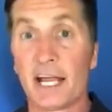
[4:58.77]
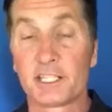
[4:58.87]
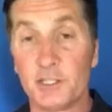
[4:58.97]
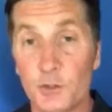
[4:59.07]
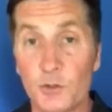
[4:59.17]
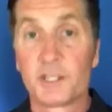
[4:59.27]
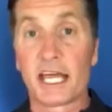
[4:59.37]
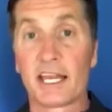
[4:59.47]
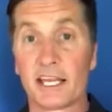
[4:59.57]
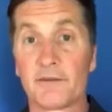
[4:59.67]
I actually do
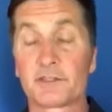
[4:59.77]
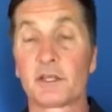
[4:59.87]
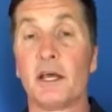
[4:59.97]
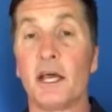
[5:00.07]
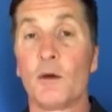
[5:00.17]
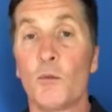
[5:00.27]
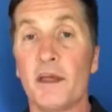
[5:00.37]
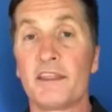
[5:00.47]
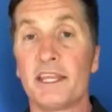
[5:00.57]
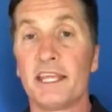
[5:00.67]
deadlifts
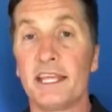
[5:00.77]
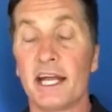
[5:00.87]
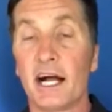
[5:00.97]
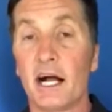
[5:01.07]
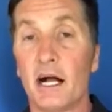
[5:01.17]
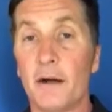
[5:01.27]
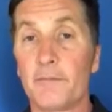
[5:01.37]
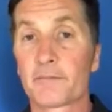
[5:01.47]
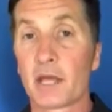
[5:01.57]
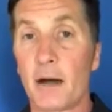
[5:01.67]
with the
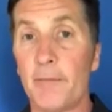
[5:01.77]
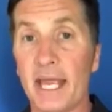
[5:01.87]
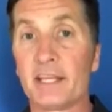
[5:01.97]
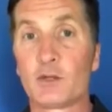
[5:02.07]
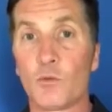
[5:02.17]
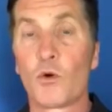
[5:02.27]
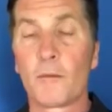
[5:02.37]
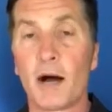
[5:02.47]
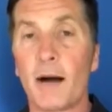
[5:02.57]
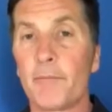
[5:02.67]
band to
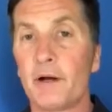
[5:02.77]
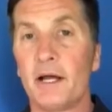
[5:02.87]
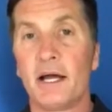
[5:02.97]
warm up.